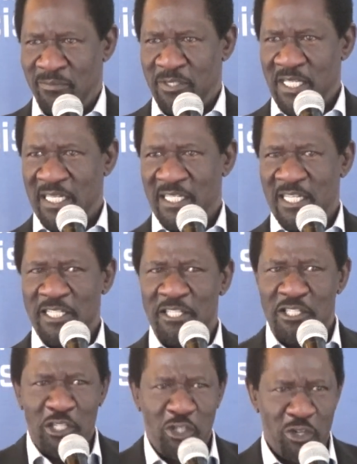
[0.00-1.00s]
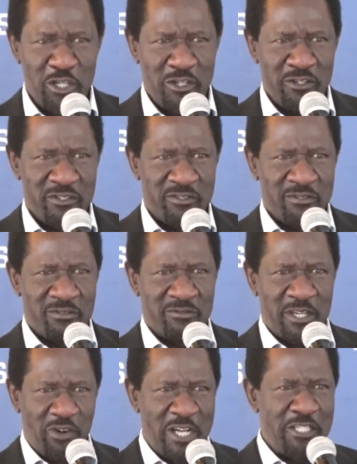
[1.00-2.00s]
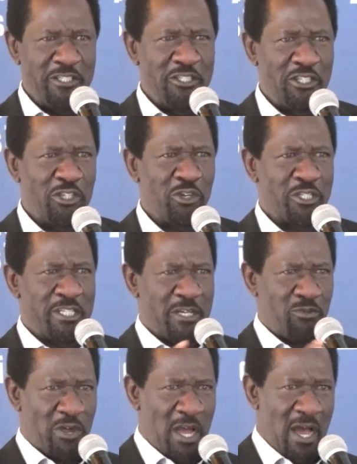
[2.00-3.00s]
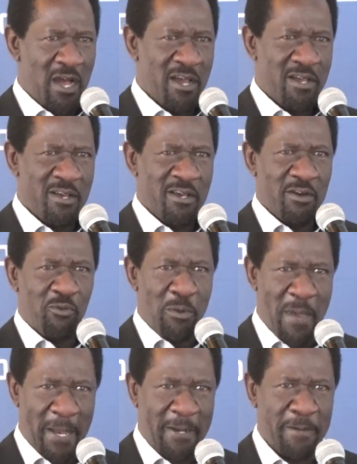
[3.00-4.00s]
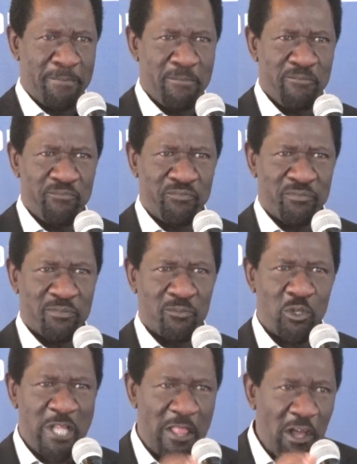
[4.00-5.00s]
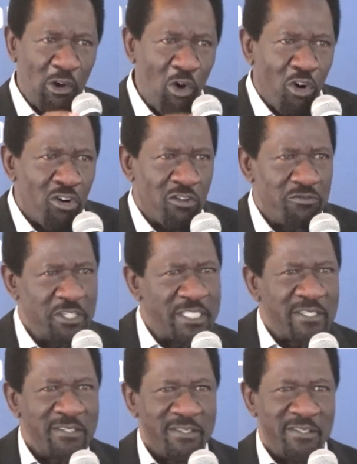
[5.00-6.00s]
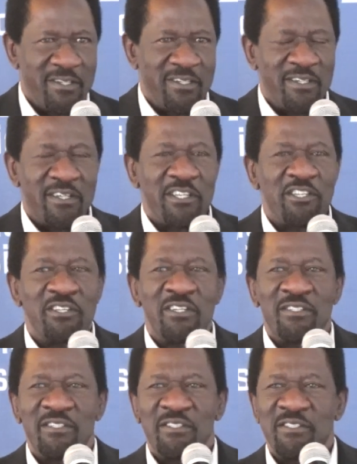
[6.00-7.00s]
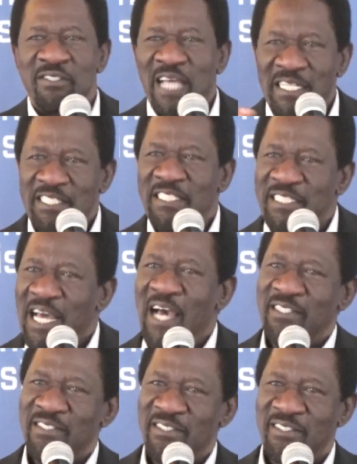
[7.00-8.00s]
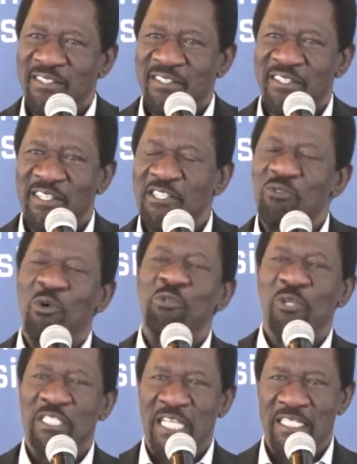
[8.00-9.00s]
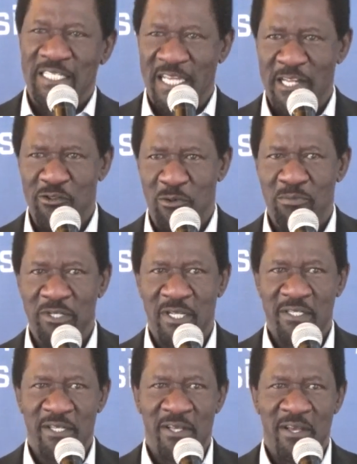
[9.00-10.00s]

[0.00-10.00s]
the decision, the credit decisions that we make. Because at the core of it, that return is what will sustain your business.